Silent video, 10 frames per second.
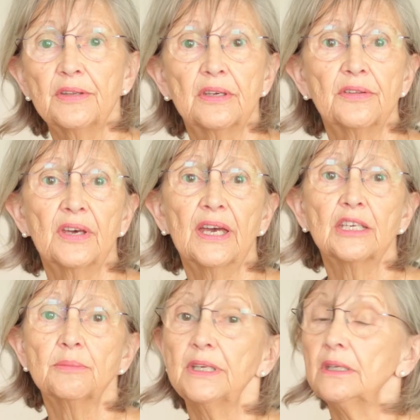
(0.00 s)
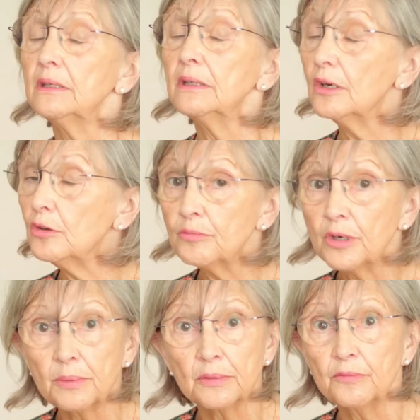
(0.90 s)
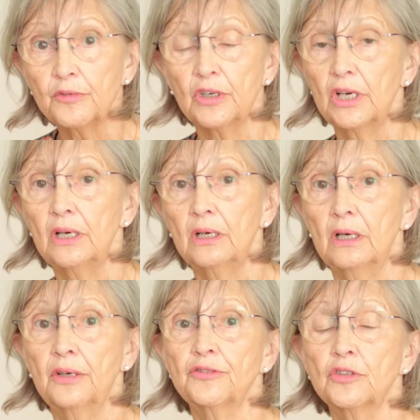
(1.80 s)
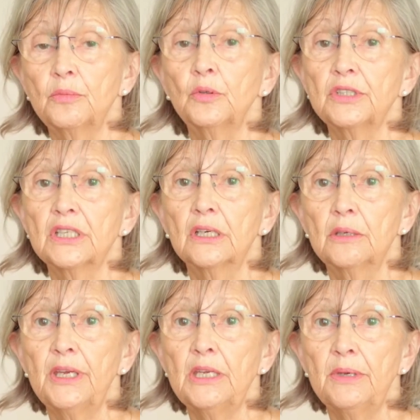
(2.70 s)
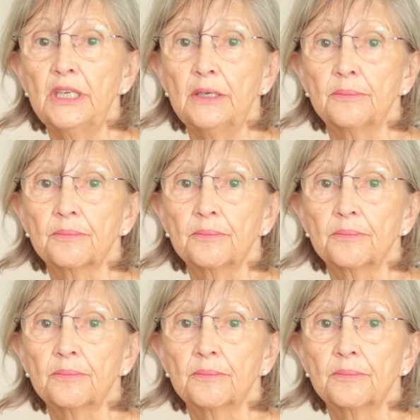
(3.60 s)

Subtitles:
that there had been no problem for her after aborting her baby.